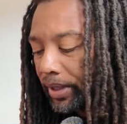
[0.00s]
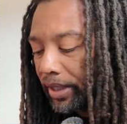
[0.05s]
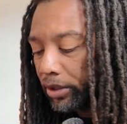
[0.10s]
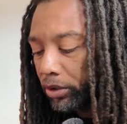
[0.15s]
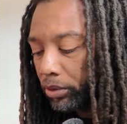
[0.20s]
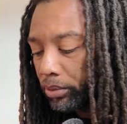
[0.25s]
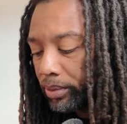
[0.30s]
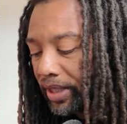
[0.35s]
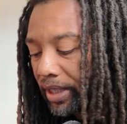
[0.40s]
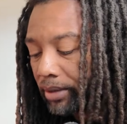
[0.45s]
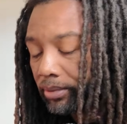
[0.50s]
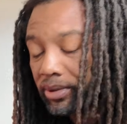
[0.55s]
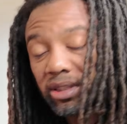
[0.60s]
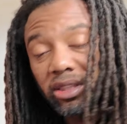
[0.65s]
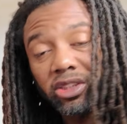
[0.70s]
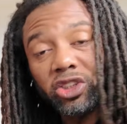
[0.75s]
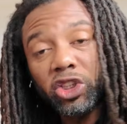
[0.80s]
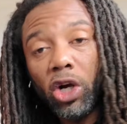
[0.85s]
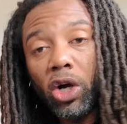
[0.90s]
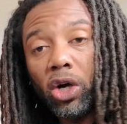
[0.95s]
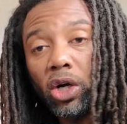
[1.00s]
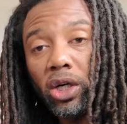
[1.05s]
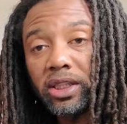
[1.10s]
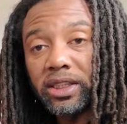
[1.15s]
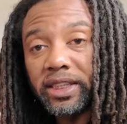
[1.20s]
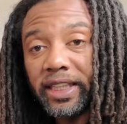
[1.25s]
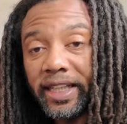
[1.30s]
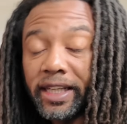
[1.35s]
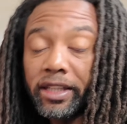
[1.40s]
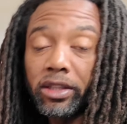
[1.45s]
it'll be able to
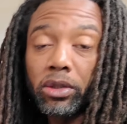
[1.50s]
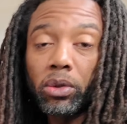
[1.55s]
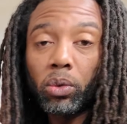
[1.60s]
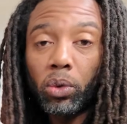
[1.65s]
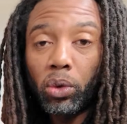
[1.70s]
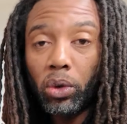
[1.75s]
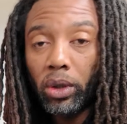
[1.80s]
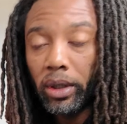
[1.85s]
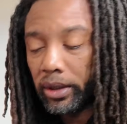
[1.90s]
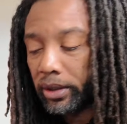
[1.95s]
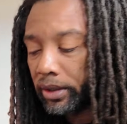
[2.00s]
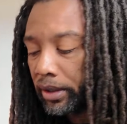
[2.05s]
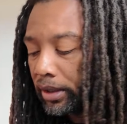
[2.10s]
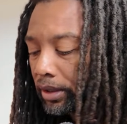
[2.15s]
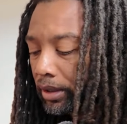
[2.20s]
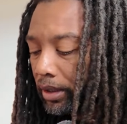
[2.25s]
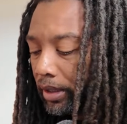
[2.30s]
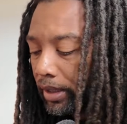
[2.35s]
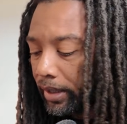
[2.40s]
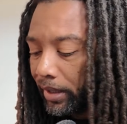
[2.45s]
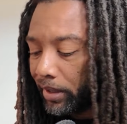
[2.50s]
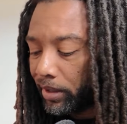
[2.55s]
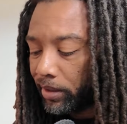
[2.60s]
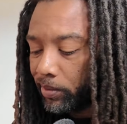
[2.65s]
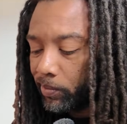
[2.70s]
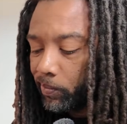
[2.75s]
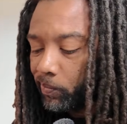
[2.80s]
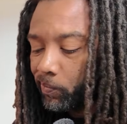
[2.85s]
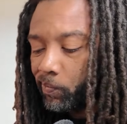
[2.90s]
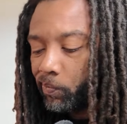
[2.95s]
charge either one.
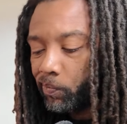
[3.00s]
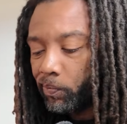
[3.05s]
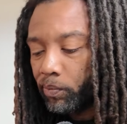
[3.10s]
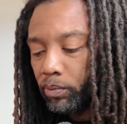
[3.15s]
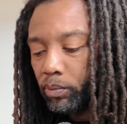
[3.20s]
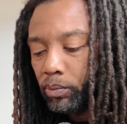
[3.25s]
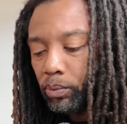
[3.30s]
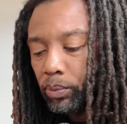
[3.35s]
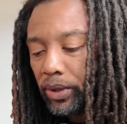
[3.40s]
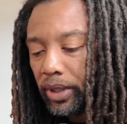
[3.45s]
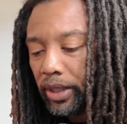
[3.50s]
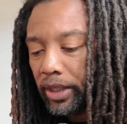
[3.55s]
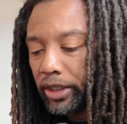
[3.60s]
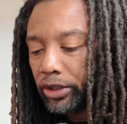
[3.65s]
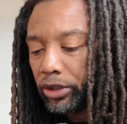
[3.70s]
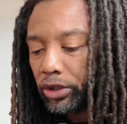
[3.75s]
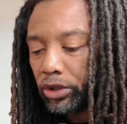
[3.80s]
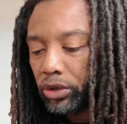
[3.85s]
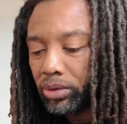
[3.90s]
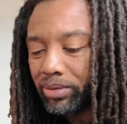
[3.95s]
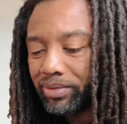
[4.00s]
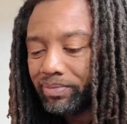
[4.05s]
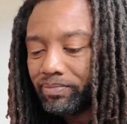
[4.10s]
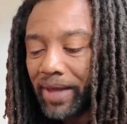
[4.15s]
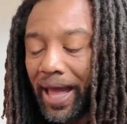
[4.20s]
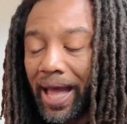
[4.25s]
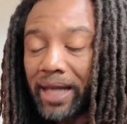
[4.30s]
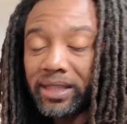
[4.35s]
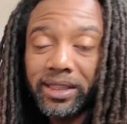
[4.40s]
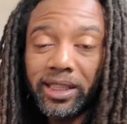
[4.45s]
But
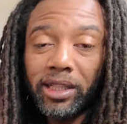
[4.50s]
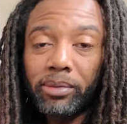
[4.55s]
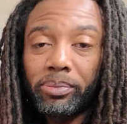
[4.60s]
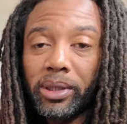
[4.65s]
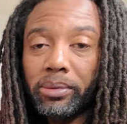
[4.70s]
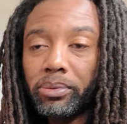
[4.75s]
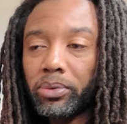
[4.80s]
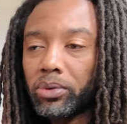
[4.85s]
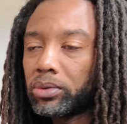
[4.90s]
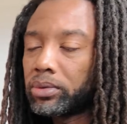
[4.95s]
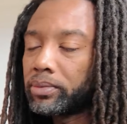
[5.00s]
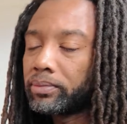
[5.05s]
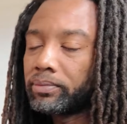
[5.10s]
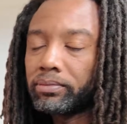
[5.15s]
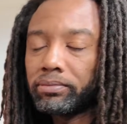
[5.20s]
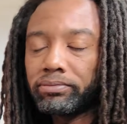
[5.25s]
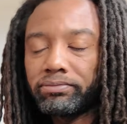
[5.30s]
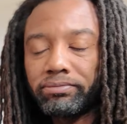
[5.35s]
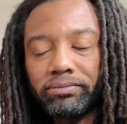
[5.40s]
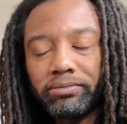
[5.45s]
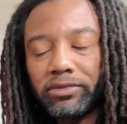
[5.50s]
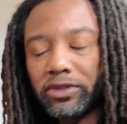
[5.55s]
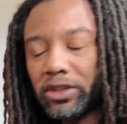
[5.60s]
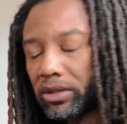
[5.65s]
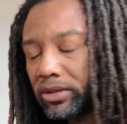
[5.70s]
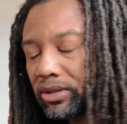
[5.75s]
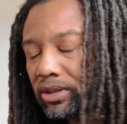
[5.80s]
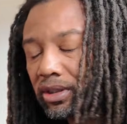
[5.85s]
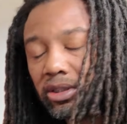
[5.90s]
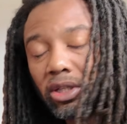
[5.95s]
I tell people,
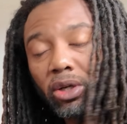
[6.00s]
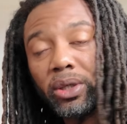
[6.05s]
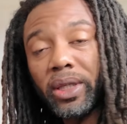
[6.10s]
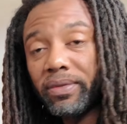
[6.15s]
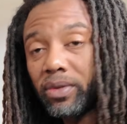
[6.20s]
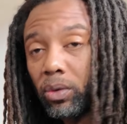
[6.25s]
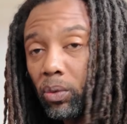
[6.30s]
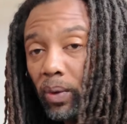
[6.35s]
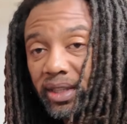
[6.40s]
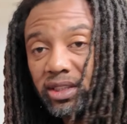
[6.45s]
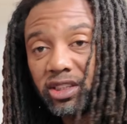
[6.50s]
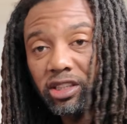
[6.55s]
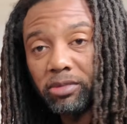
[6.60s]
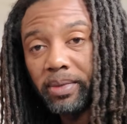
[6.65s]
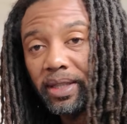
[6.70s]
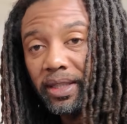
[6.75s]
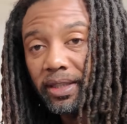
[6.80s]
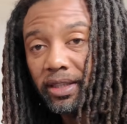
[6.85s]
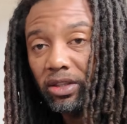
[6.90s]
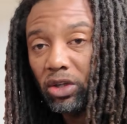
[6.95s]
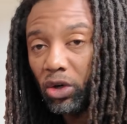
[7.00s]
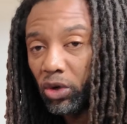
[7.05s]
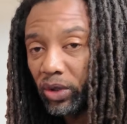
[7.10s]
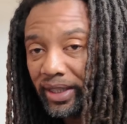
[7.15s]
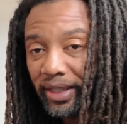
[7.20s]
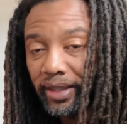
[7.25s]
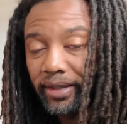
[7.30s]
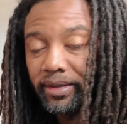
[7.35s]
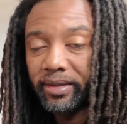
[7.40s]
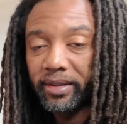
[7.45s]
just don't even waste your money on
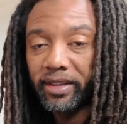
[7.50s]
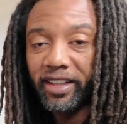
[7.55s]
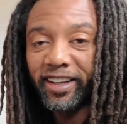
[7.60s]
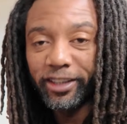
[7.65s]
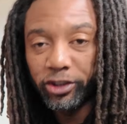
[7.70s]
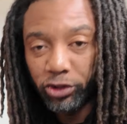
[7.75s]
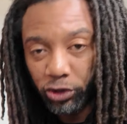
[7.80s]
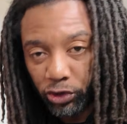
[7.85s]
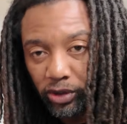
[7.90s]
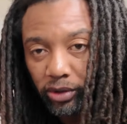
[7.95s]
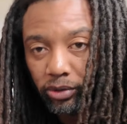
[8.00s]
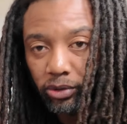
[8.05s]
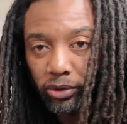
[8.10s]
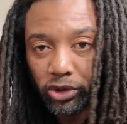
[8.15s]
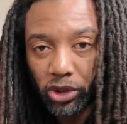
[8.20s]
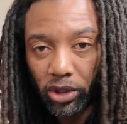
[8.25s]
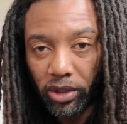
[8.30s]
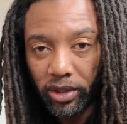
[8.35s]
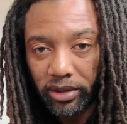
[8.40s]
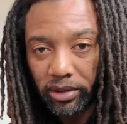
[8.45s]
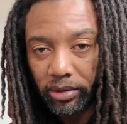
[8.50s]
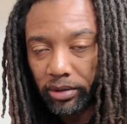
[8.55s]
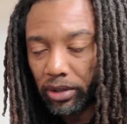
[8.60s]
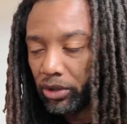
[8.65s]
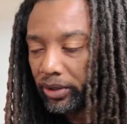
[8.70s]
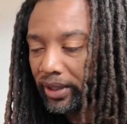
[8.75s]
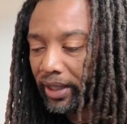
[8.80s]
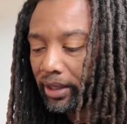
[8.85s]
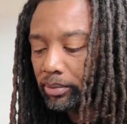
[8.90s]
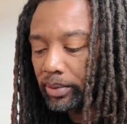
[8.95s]
getting a trickle charger,
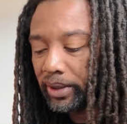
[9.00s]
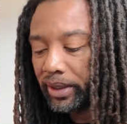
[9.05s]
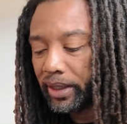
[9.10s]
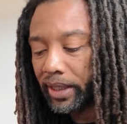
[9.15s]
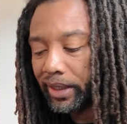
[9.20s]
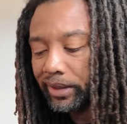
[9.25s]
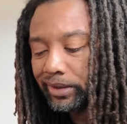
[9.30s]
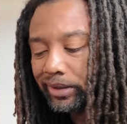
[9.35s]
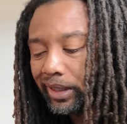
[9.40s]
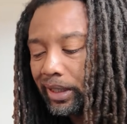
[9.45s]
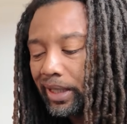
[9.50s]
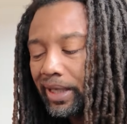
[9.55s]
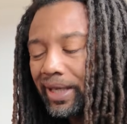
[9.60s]
okay? Because